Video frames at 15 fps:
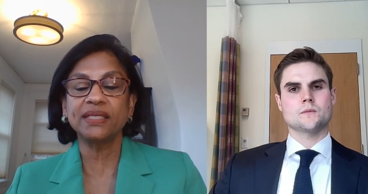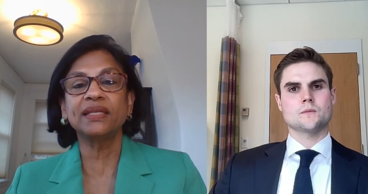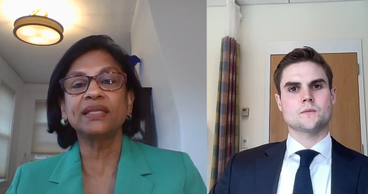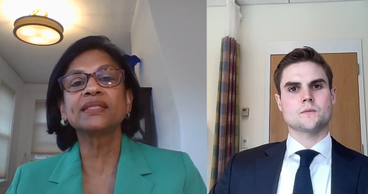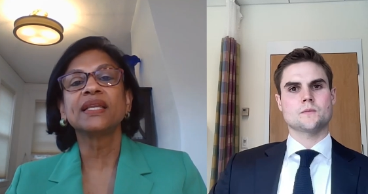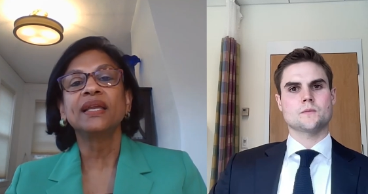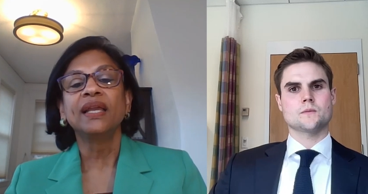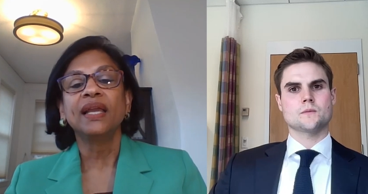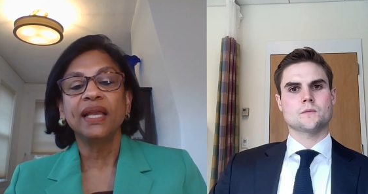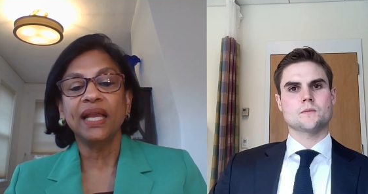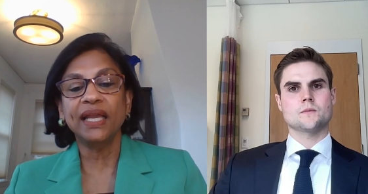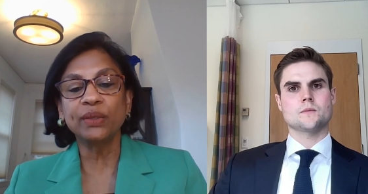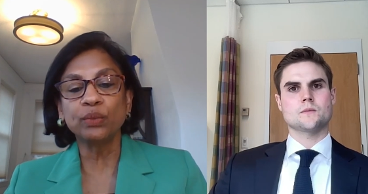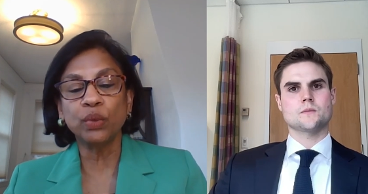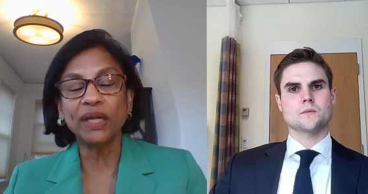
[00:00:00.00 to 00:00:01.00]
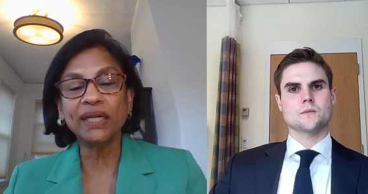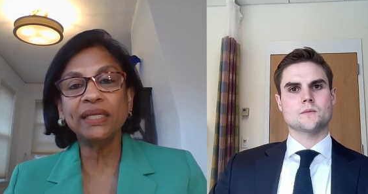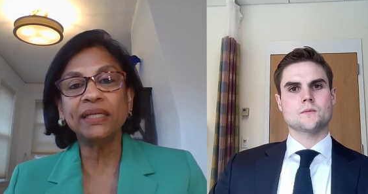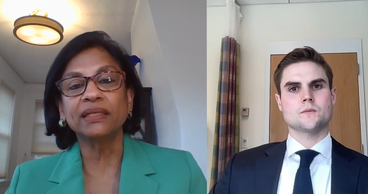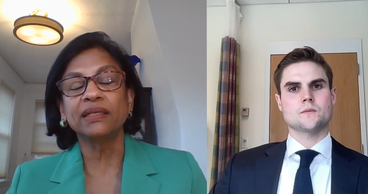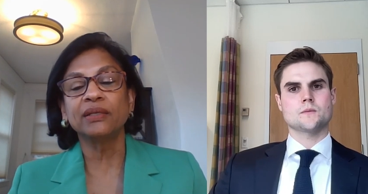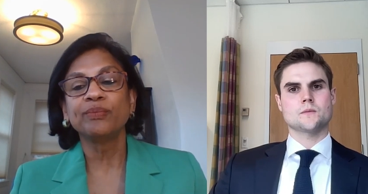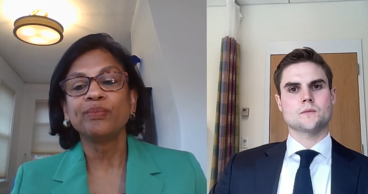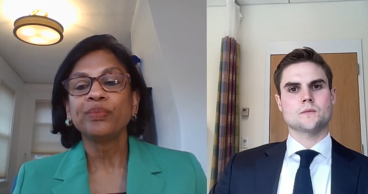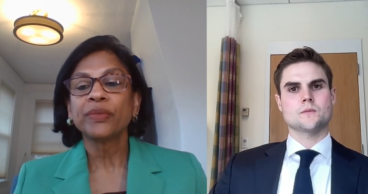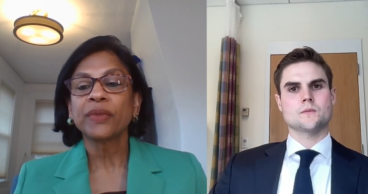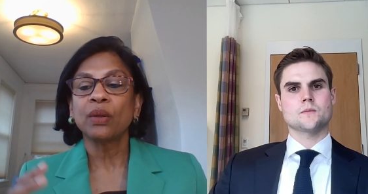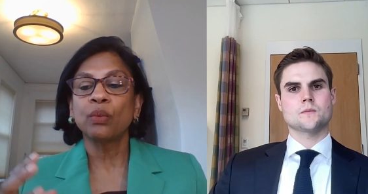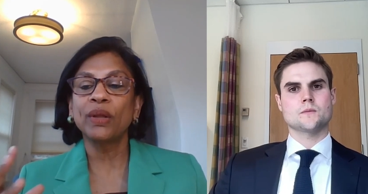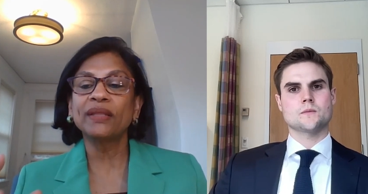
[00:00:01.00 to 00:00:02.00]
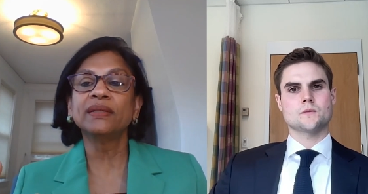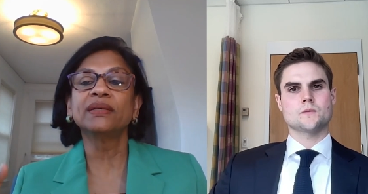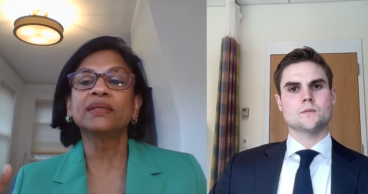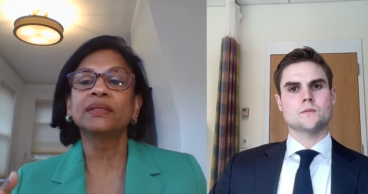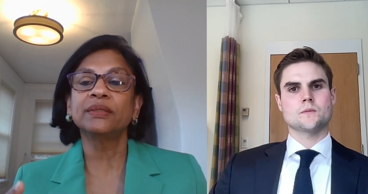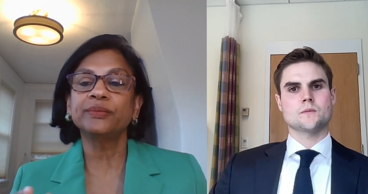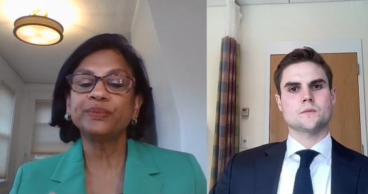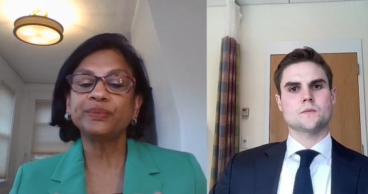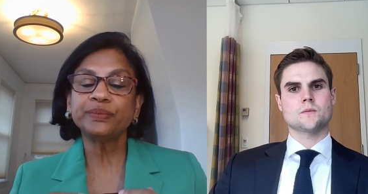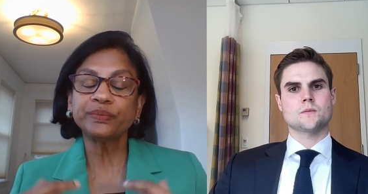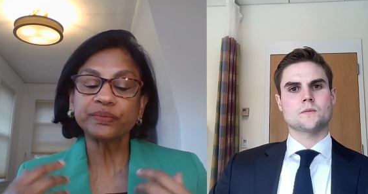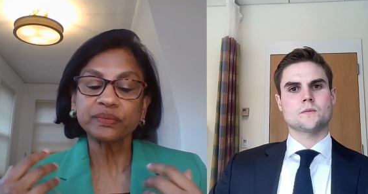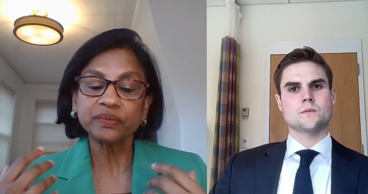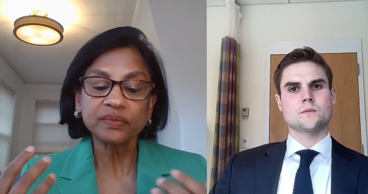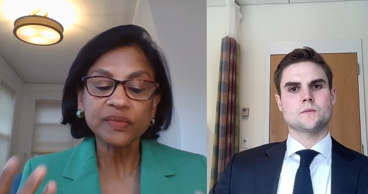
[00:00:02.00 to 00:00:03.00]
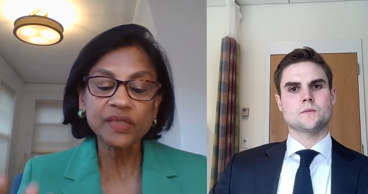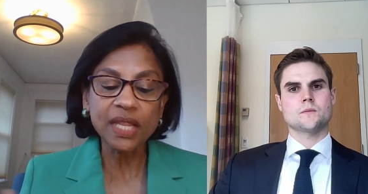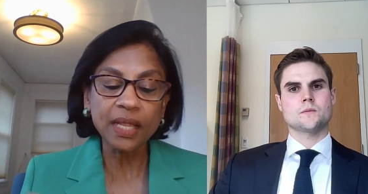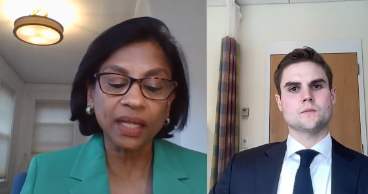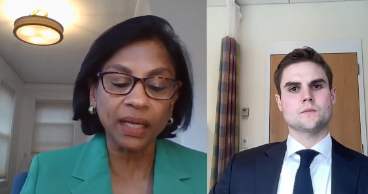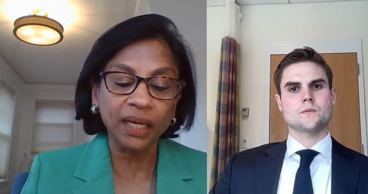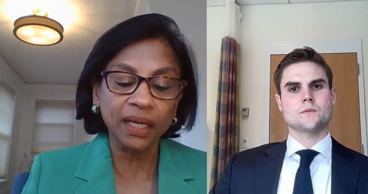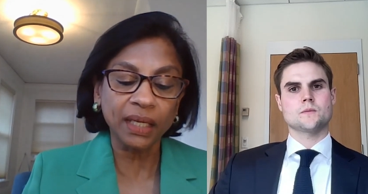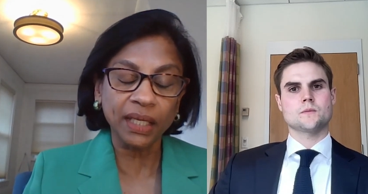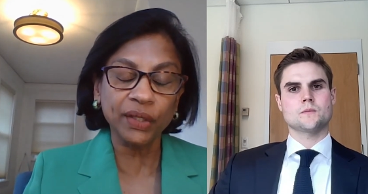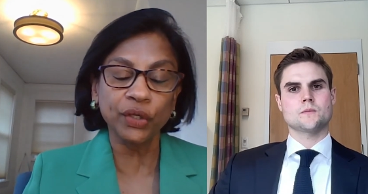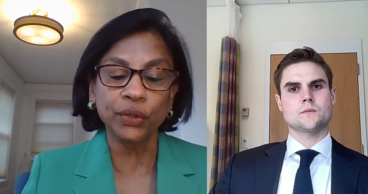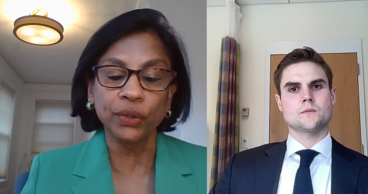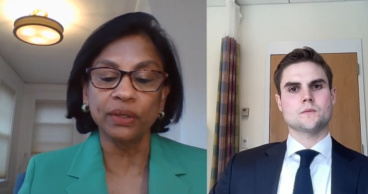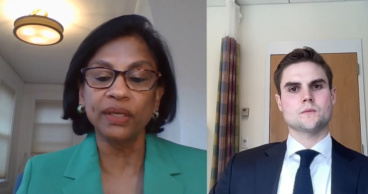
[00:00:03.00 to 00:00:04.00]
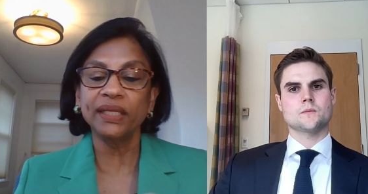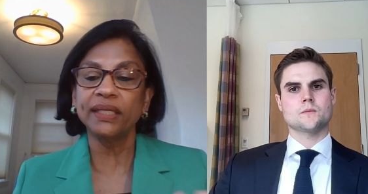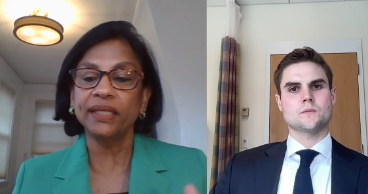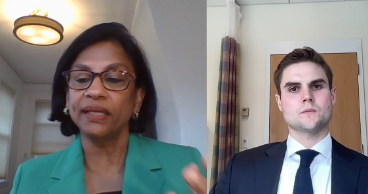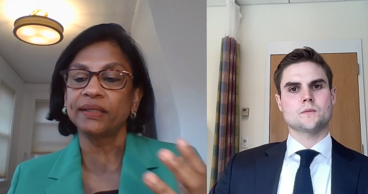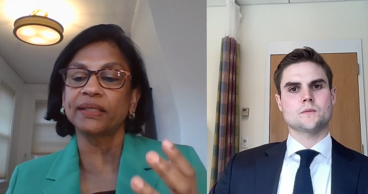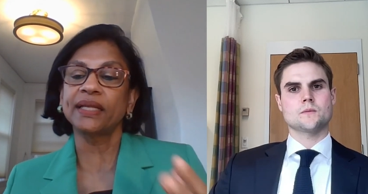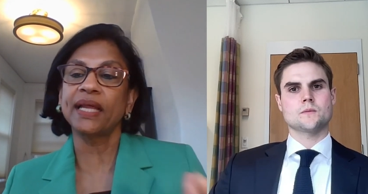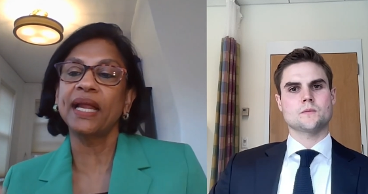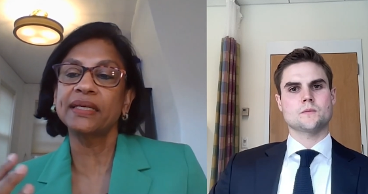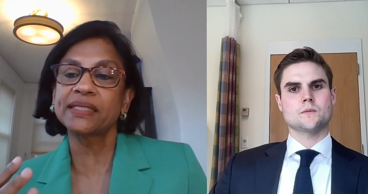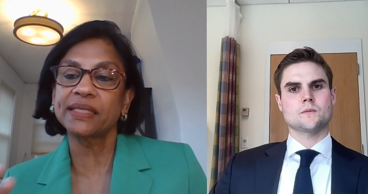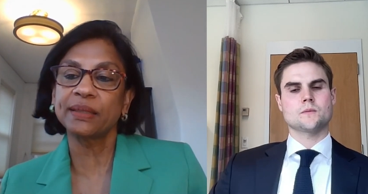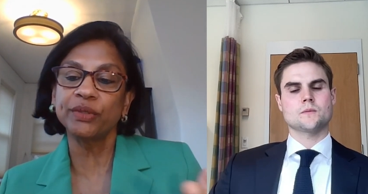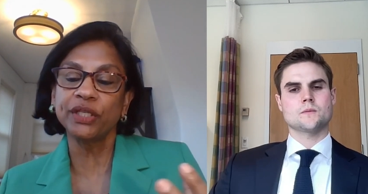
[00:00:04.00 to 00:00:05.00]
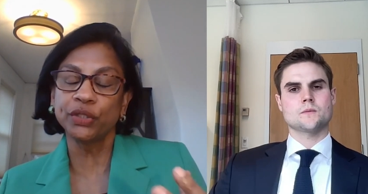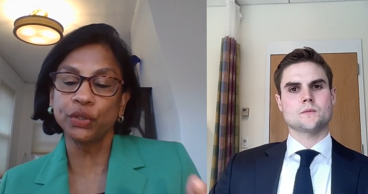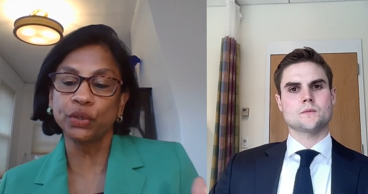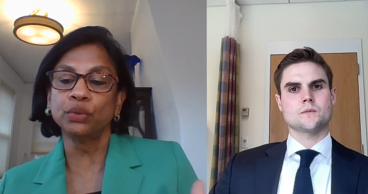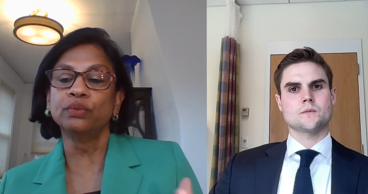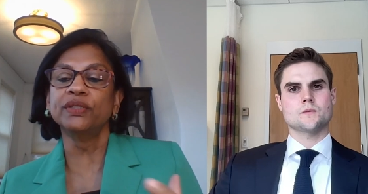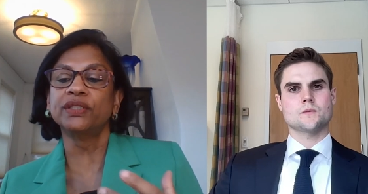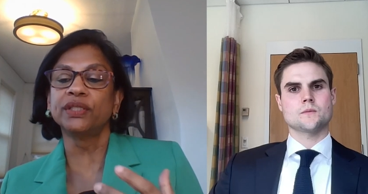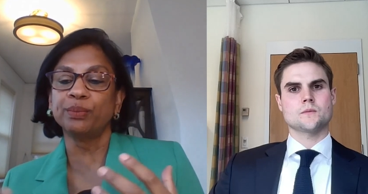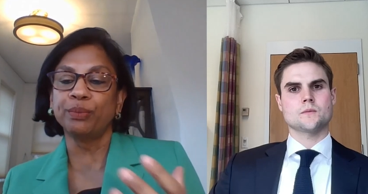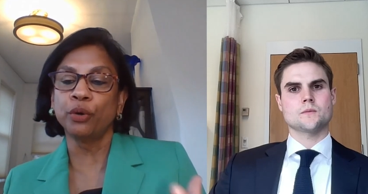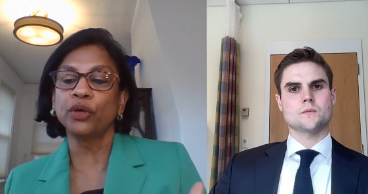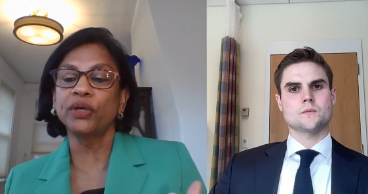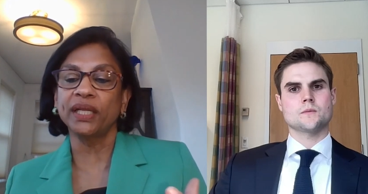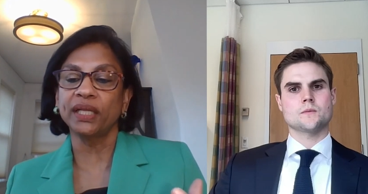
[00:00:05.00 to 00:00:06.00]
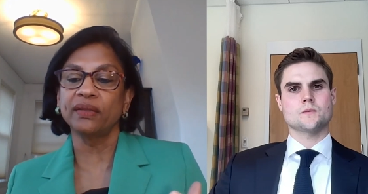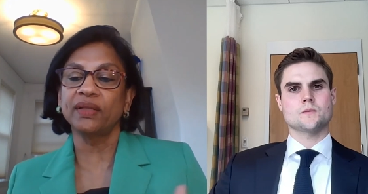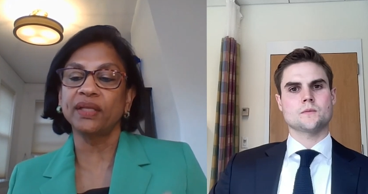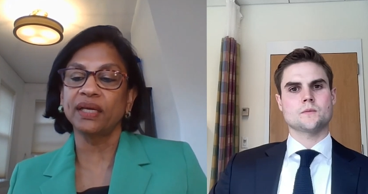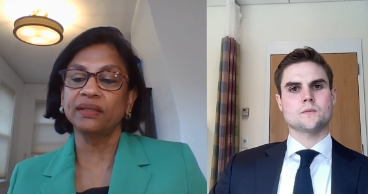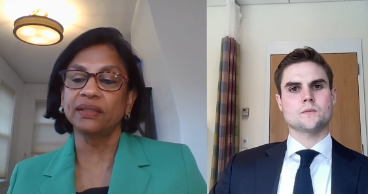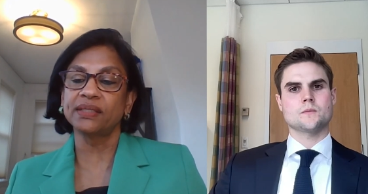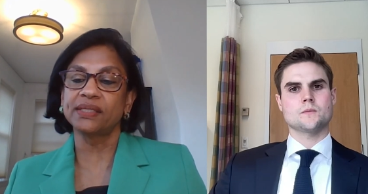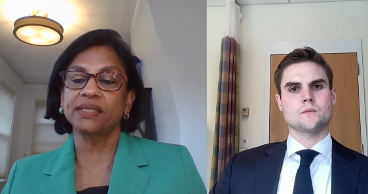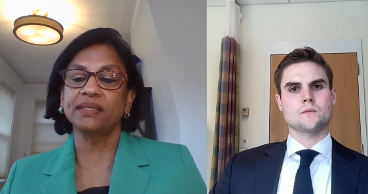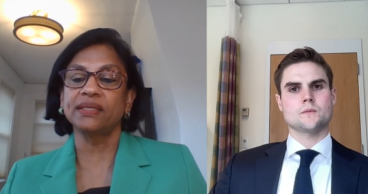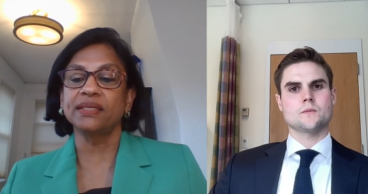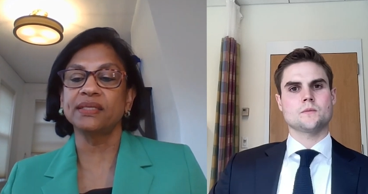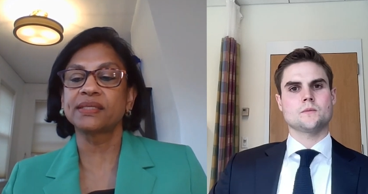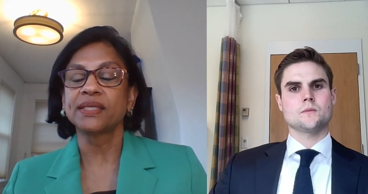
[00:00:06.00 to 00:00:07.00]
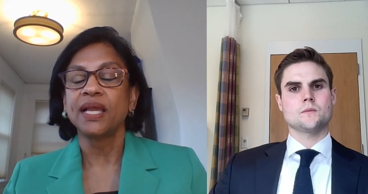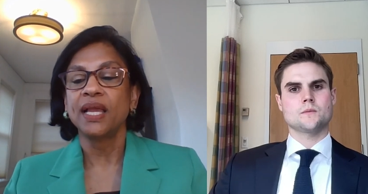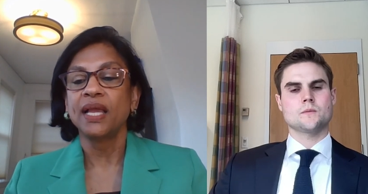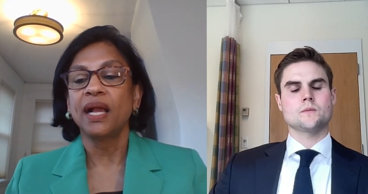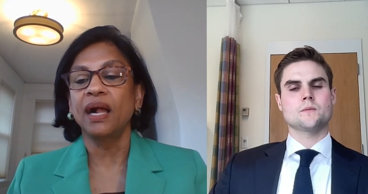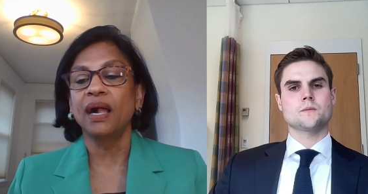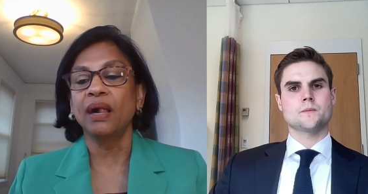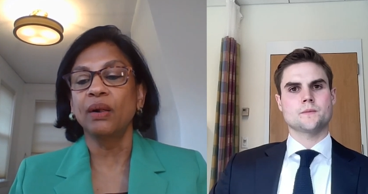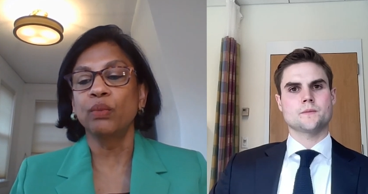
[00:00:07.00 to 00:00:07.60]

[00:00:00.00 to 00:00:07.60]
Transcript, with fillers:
Speaker 1: series, and wonder whether Uh, you know, it, it had something to do with reporting in the other series, uh,